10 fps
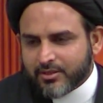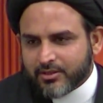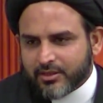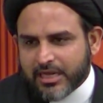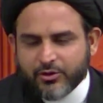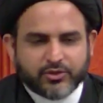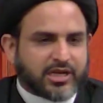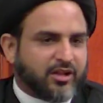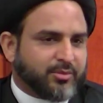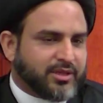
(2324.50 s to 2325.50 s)
Now you
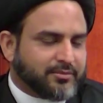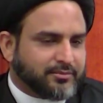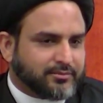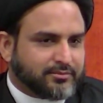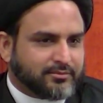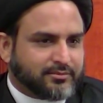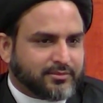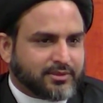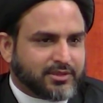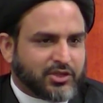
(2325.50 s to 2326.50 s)
tell me,
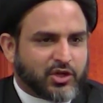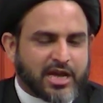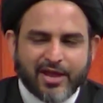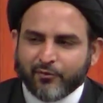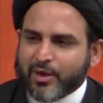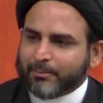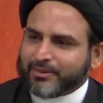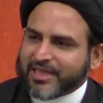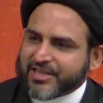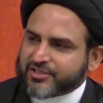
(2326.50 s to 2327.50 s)
in one
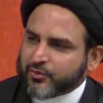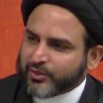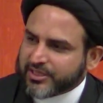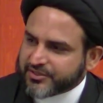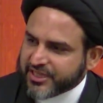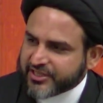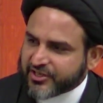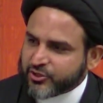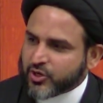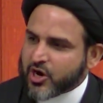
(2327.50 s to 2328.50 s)
place with the
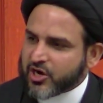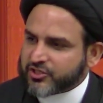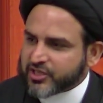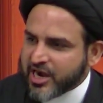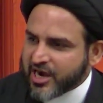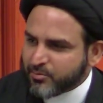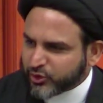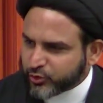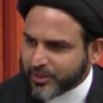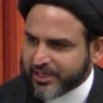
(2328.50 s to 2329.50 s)
dhikr, your hearts are
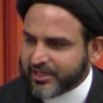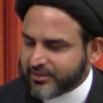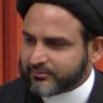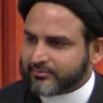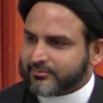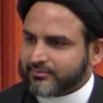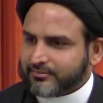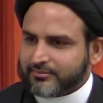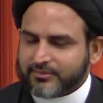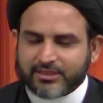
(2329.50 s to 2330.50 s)
mutma'in.
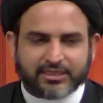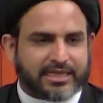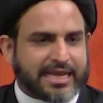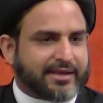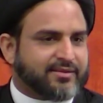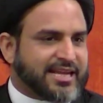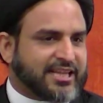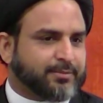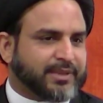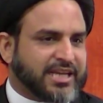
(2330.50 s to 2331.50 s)
At
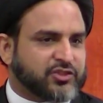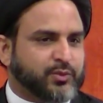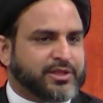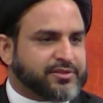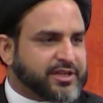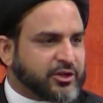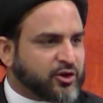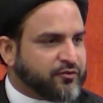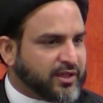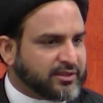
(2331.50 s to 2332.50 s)
another place with the dhikr
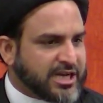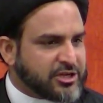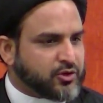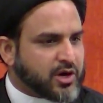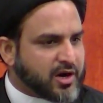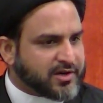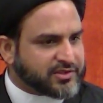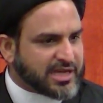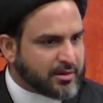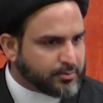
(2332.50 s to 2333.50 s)
of Allah, your hearts
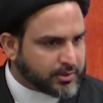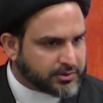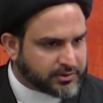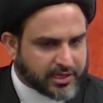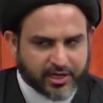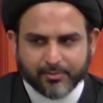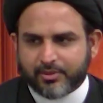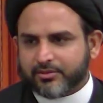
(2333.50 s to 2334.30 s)
are muztarib.